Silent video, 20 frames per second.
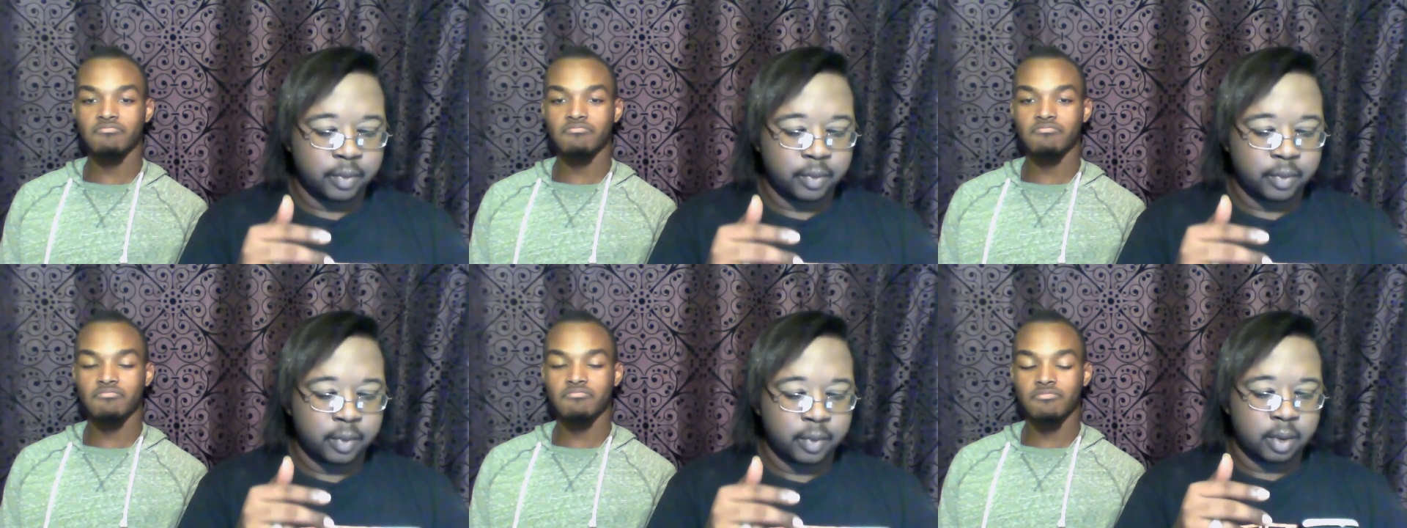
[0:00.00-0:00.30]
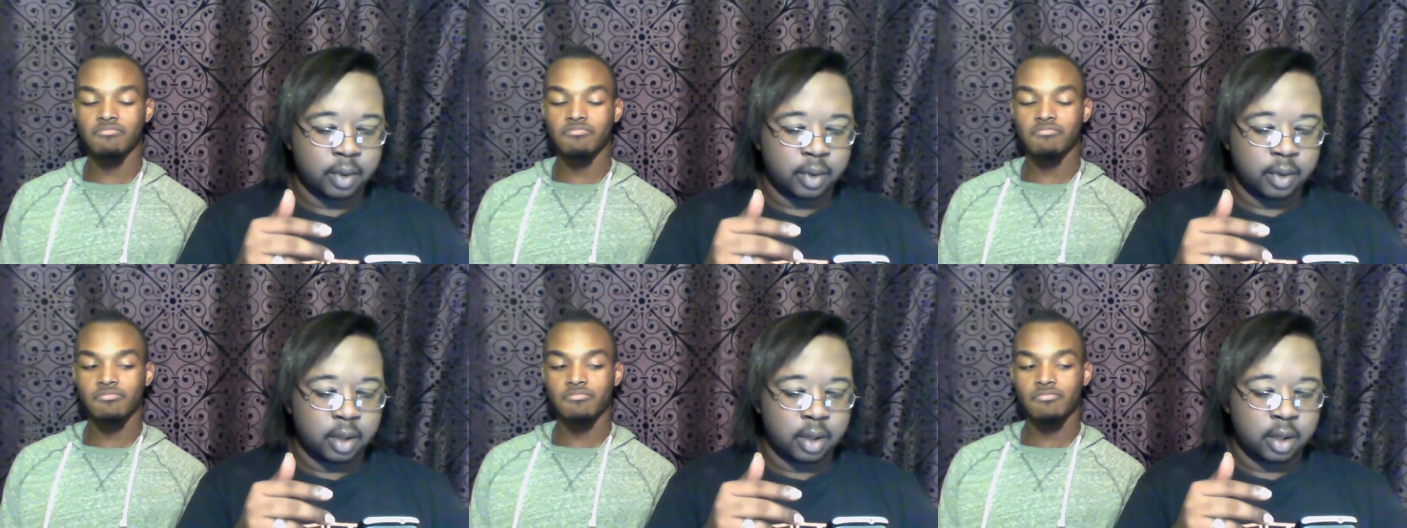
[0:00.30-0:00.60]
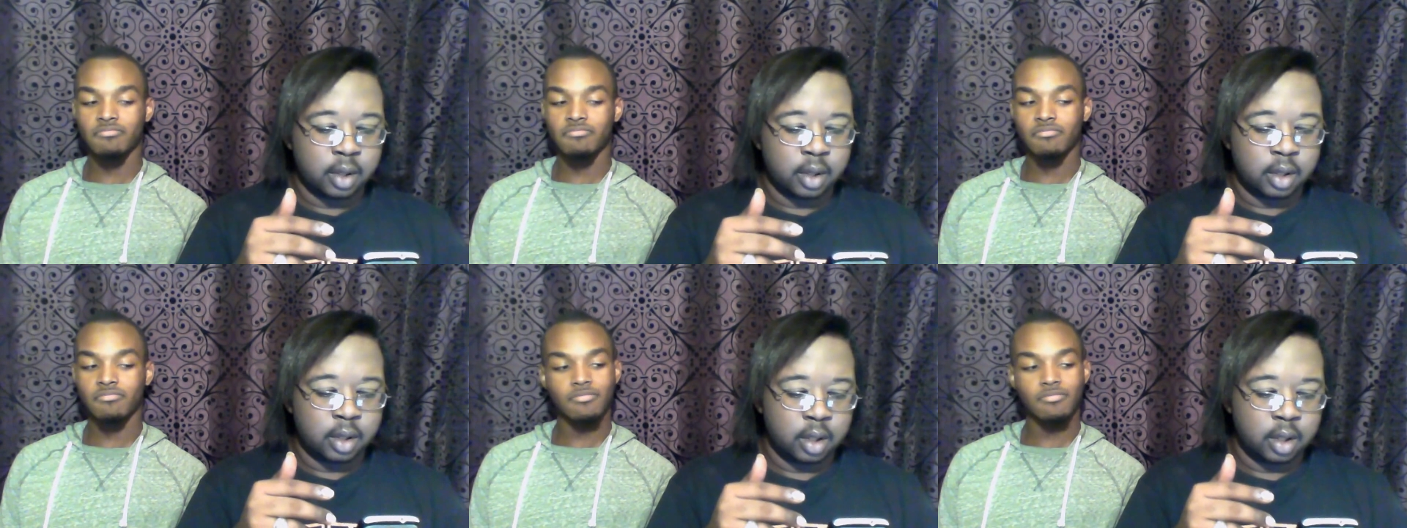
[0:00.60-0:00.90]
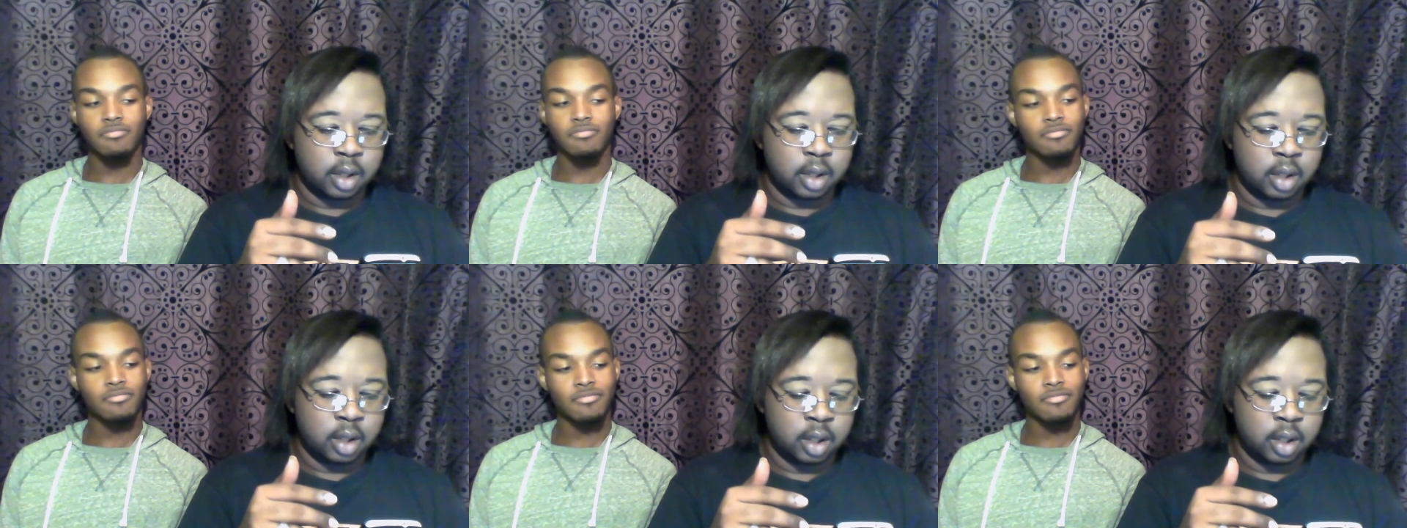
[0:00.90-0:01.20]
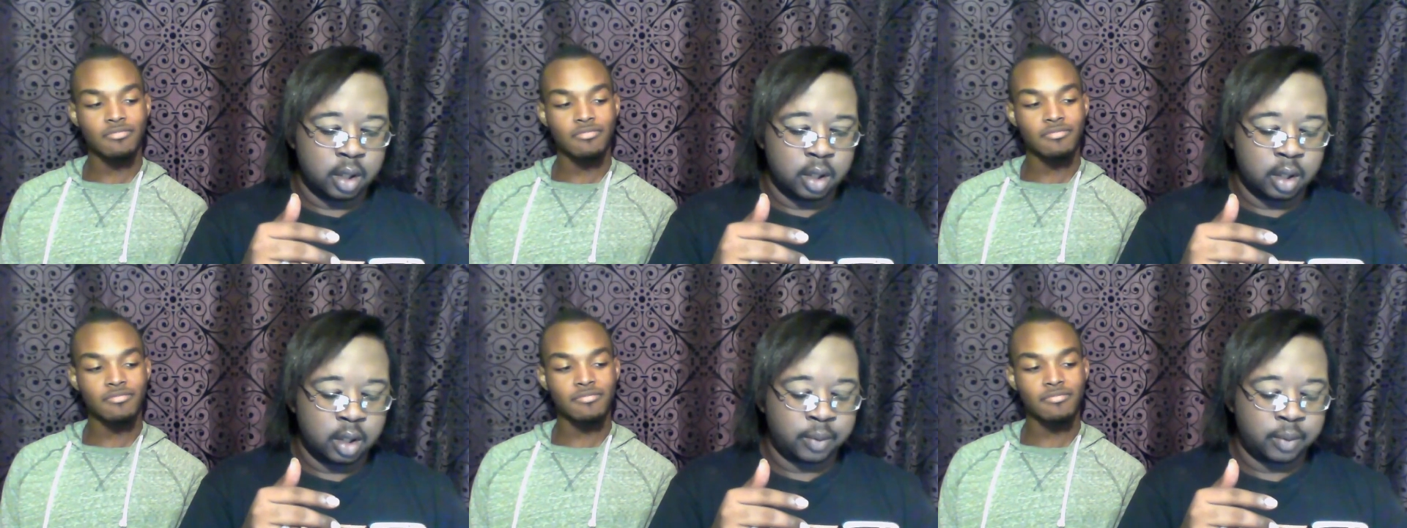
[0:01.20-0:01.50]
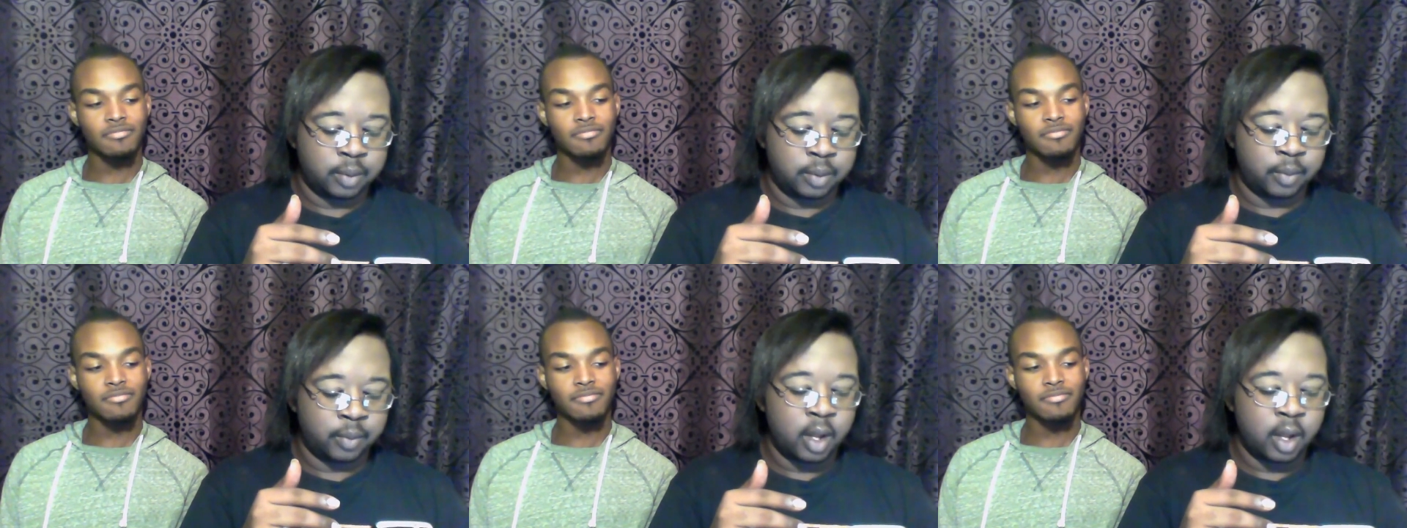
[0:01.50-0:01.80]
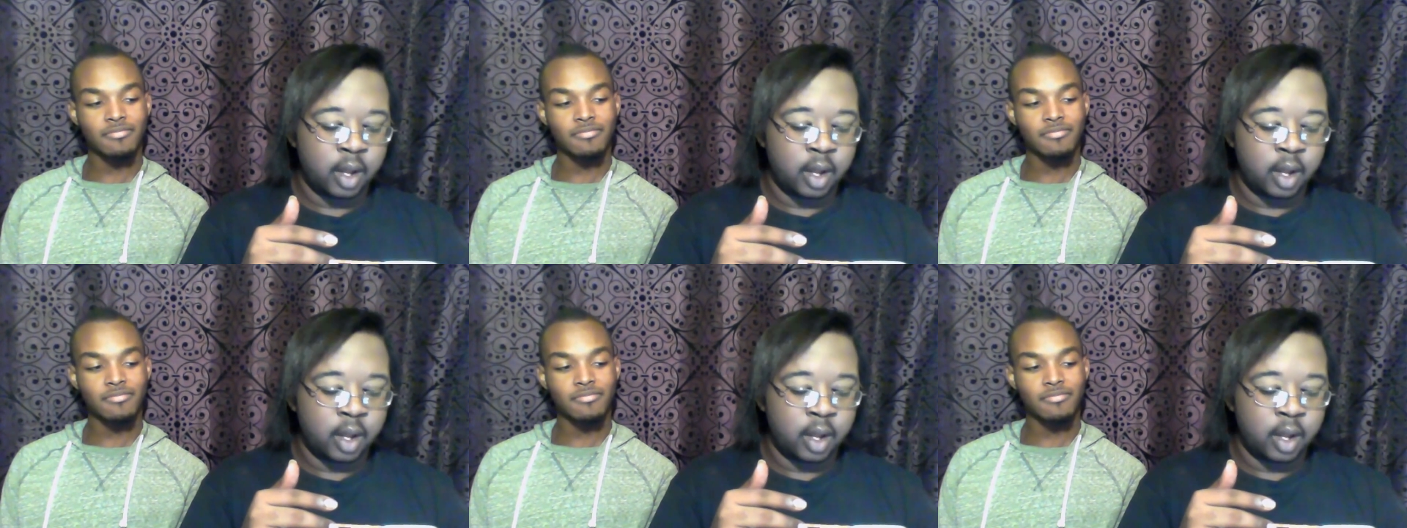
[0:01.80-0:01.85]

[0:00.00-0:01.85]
No one is speaking in this clip.